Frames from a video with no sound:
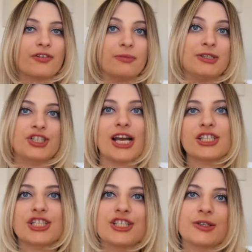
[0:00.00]
from
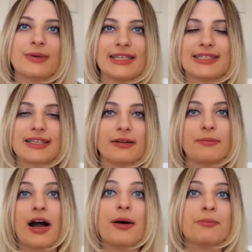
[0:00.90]
injections to an
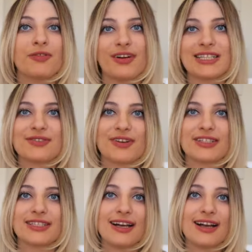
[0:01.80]
insulin pump, or vice
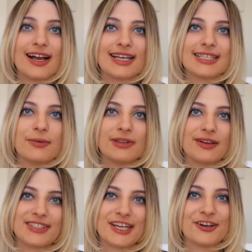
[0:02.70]
versa, as I would
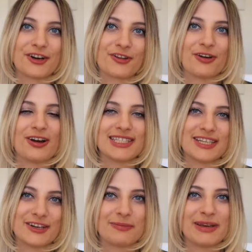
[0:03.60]
love to hear your thoughts
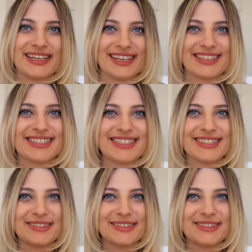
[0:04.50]
and your opinions.